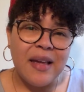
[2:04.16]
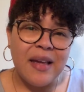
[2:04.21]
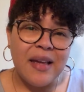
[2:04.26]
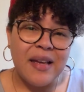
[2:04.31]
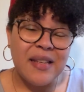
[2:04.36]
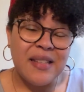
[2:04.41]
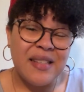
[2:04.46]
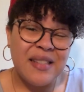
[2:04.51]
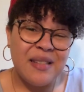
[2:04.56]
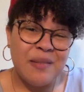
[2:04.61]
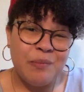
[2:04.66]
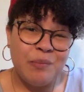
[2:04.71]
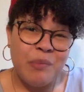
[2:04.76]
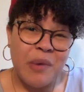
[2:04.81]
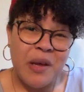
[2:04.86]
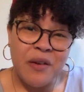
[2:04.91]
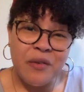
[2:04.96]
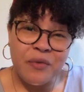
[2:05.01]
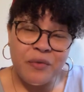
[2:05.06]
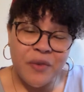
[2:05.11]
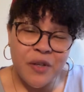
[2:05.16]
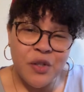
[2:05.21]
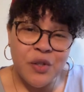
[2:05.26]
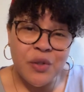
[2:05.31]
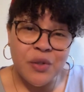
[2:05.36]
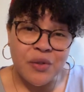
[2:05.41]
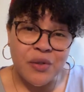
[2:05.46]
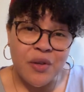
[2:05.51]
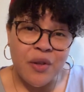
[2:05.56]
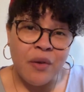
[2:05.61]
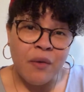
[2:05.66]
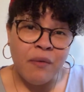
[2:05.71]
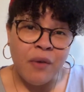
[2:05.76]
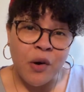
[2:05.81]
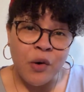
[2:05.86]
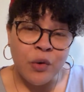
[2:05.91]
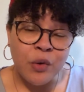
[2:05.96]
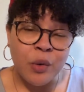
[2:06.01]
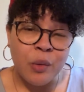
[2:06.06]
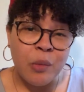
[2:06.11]
is beneficial to the
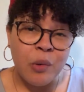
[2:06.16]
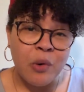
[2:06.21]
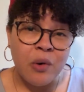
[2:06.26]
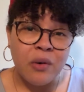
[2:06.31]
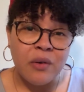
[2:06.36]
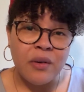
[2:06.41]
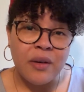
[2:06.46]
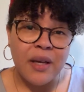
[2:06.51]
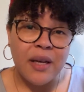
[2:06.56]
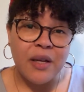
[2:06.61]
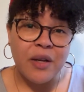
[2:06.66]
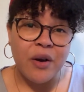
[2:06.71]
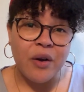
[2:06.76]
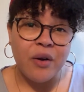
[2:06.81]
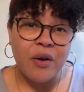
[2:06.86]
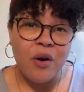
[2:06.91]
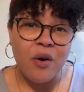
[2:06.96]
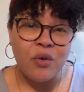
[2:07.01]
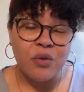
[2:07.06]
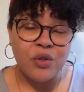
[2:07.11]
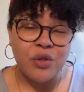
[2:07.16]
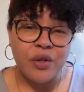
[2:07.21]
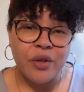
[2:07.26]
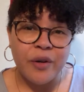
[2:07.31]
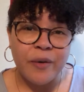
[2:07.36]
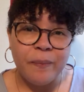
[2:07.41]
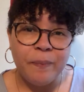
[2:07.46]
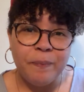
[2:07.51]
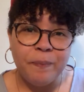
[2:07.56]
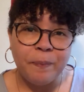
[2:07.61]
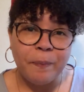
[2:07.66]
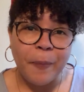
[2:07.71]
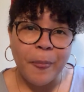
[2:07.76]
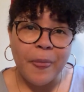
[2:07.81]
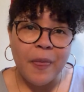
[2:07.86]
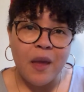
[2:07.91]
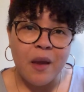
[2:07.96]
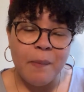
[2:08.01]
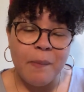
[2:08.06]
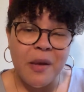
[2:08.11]
vulnerable in our culture,
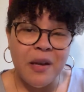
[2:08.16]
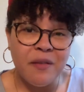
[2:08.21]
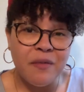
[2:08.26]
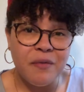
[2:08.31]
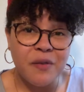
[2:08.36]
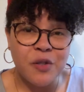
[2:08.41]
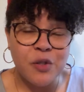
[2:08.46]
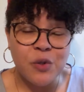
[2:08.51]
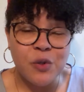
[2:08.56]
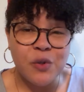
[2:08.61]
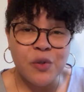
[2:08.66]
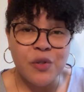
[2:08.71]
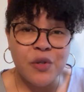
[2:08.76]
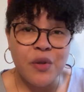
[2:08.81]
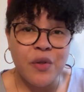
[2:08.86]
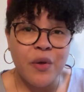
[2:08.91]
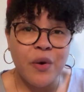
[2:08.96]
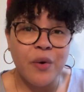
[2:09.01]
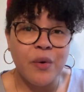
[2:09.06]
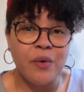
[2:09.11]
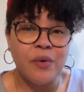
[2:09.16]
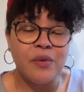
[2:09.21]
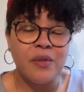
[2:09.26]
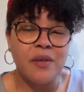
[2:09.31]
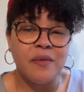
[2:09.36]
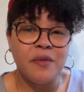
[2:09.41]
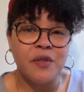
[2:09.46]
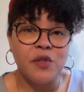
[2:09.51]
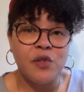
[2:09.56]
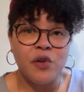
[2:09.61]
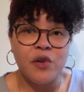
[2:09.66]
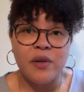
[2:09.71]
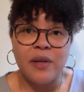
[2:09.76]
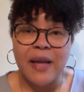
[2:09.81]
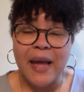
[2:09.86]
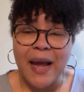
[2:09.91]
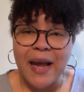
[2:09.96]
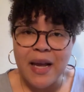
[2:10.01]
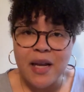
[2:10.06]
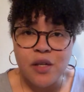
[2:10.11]
beneficial to those of a certain
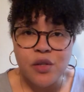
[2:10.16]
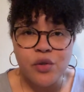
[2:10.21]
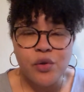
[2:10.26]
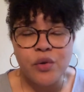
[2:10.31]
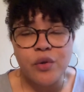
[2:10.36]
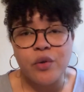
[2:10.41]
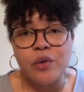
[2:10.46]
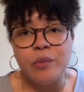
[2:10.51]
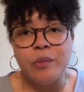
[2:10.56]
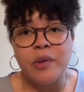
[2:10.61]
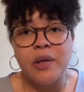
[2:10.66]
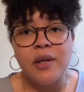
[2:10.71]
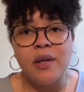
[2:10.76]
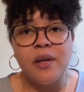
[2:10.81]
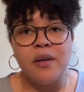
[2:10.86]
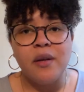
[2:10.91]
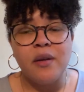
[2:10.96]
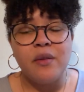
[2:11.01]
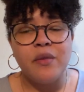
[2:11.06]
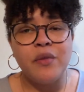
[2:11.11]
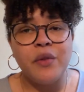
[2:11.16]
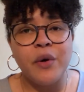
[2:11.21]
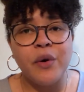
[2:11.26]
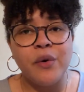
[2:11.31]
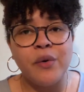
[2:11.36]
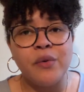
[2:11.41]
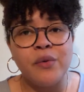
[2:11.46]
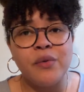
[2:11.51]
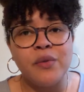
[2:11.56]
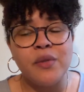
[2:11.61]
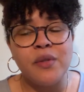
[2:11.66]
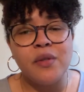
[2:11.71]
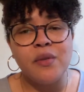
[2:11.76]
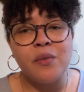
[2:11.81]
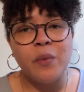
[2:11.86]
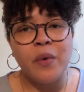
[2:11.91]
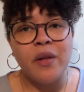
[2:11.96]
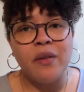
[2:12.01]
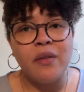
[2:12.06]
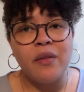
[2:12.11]
age group, those
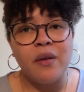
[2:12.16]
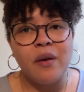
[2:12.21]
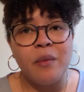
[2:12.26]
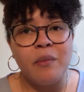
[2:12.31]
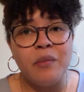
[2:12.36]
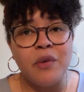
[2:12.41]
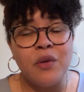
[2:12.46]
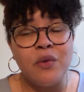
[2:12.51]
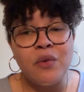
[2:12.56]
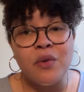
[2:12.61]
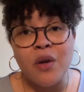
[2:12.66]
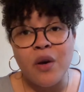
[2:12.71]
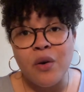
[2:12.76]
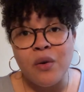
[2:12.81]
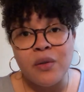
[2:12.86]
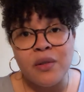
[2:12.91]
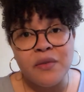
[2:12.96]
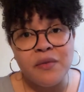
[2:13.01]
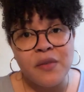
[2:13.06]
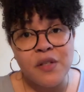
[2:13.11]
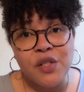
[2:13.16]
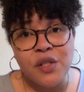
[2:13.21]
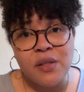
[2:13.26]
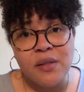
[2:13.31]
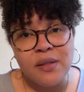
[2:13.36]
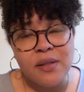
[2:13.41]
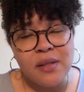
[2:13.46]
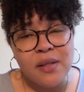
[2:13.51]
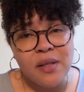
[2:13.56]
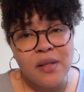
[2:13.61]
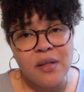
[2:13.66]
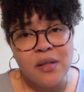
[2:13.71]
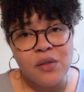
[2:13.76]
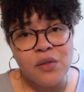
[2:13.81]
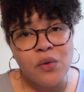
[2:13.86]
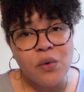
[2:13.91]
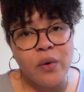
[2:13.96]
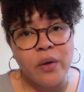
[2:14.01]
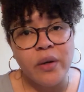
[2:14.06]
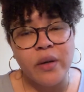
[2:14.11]
with immunodeficiency
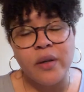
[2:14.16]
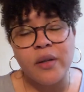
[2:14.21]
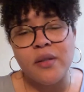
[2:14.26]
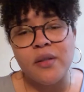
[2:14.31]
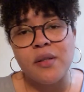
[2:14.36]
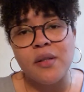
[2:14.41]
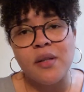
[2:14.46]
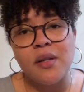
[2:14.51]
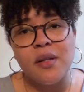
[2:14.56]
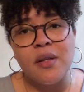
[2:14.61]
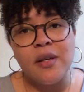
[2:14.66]
disorders.